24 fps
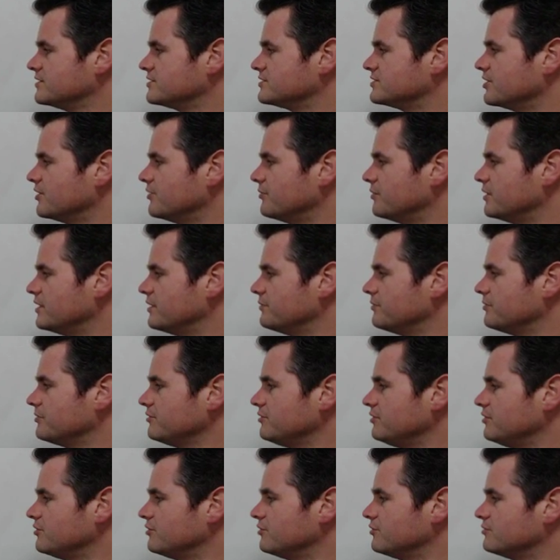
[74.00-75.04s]
So we
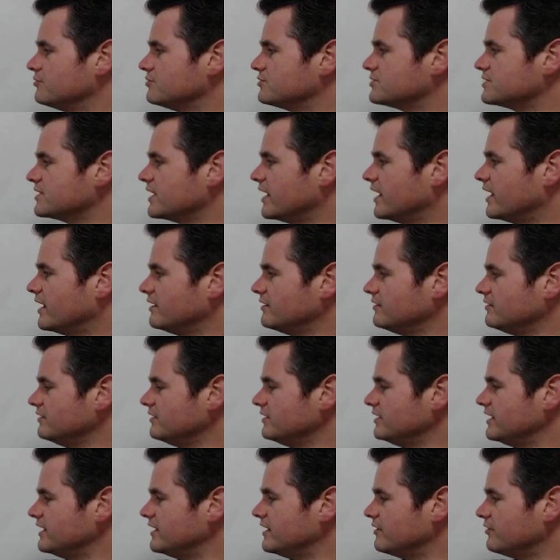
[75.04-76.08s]
will use a
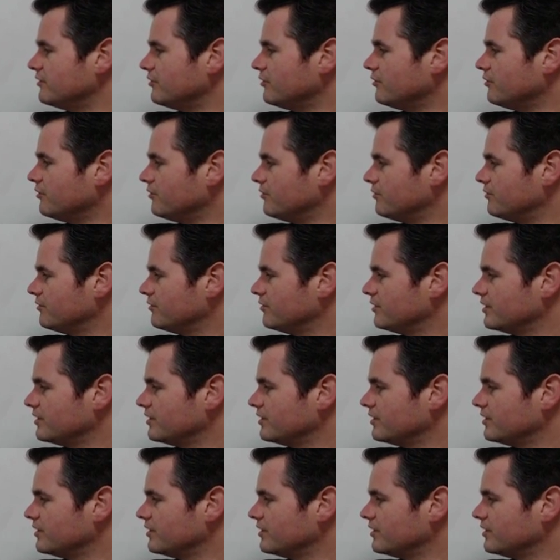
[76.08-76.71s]
little